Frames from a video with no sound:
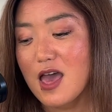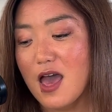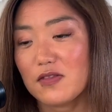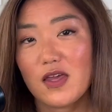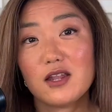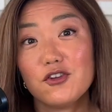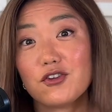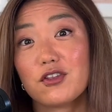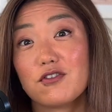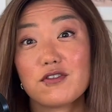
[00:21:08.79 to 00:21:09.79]
And then you
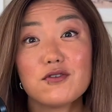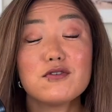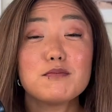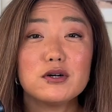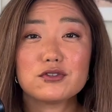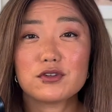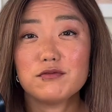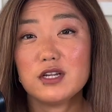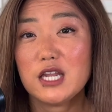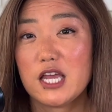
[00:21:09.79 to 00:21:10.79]
can still build
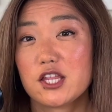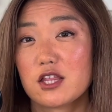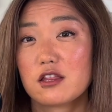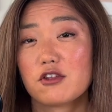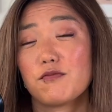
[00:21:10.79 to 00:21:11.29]
relationship